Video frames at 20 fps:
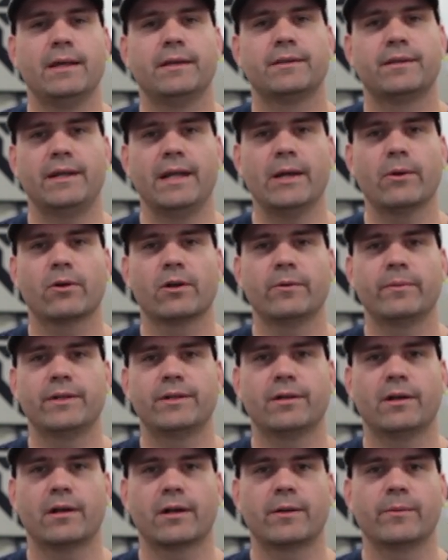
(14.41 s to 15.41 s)
Today we're going to be
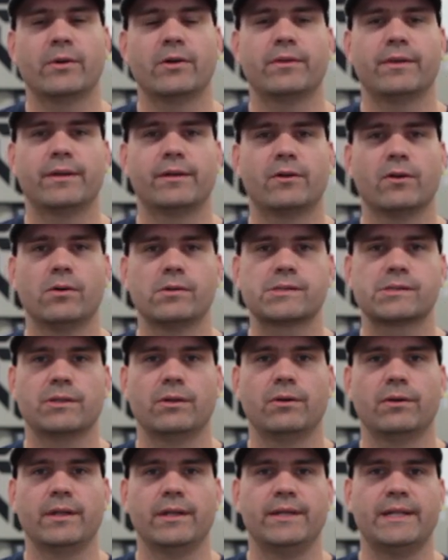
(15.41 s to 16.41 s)
talking about the ghost
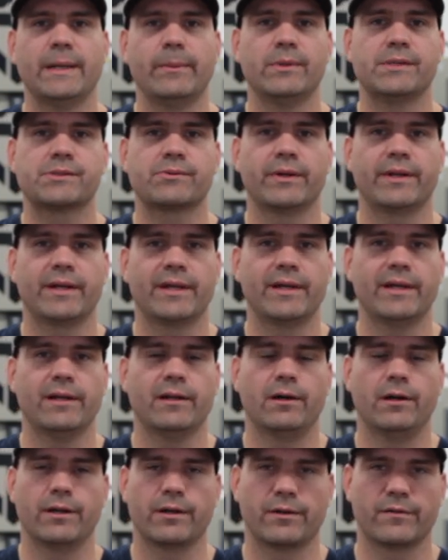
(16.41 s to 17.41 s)
load and demonstrating it
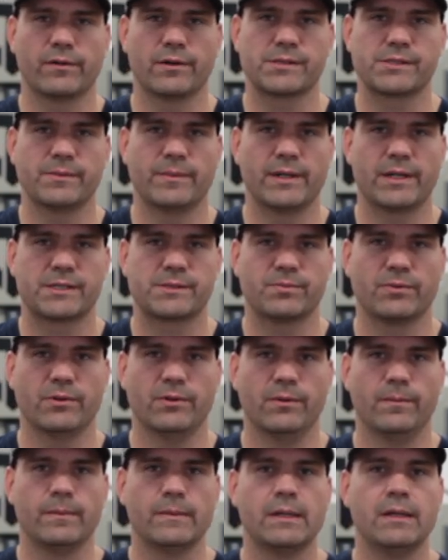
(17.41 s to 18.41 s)
on our VersaMax
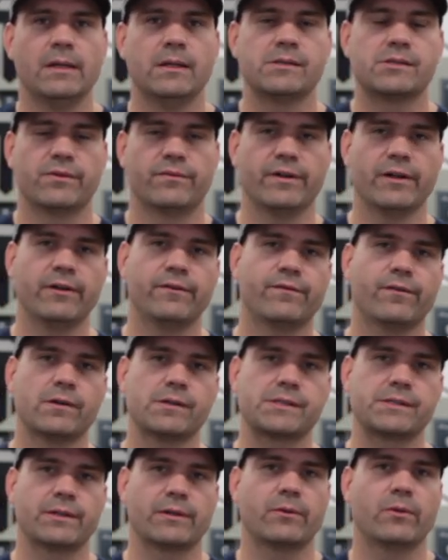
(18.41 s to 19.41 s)
Pro. So very
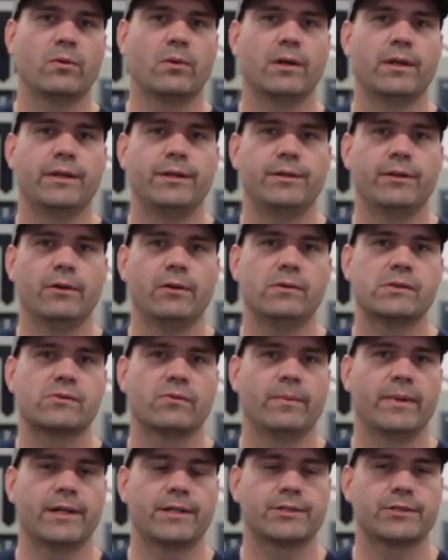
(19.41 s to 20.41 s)
first thing we want to do is we
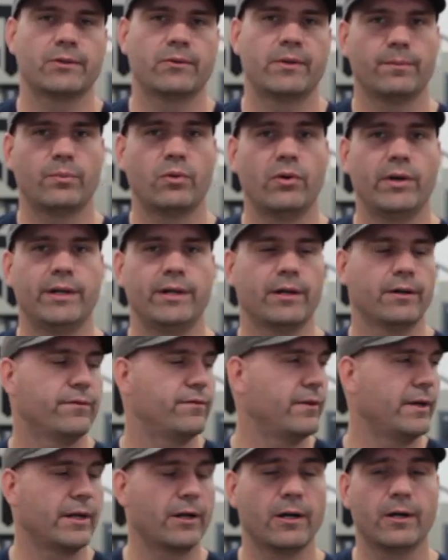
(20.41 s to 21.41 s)
make sure we point our
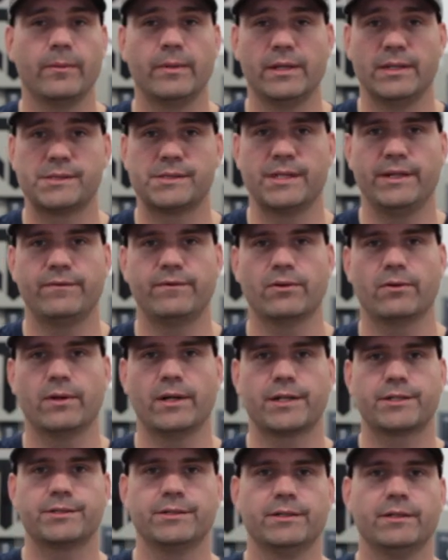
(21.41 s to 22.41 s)
firearm in a safe
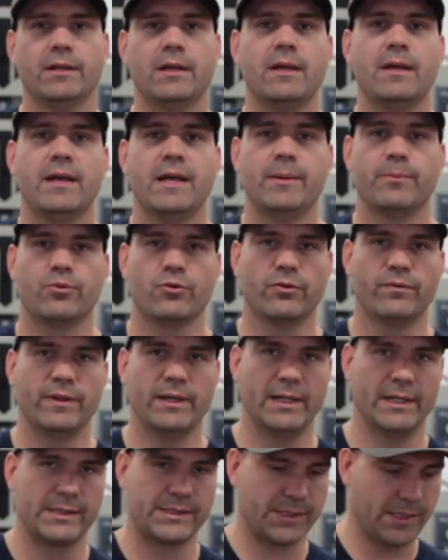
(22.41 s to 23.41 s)
direction and prove
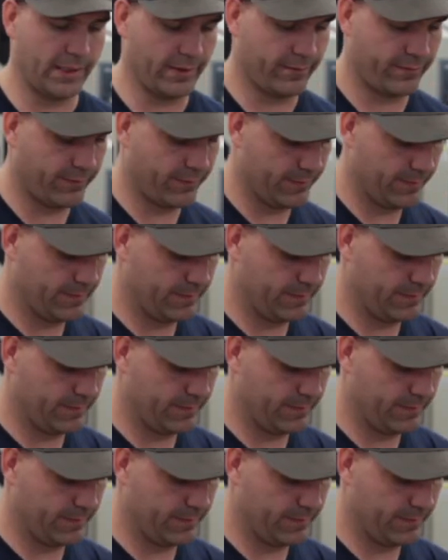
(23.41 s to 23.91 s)
that it's safe.